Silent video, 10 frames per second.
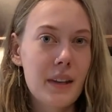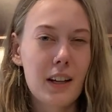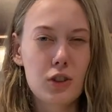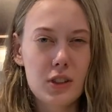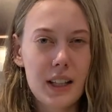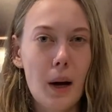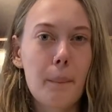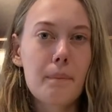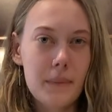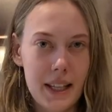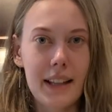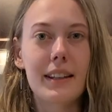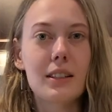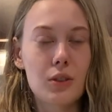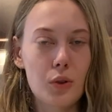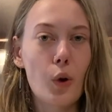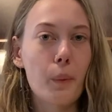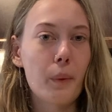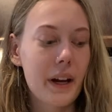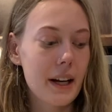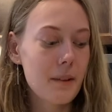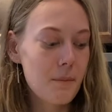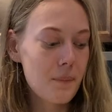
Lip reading: It'll just help get things incorporated.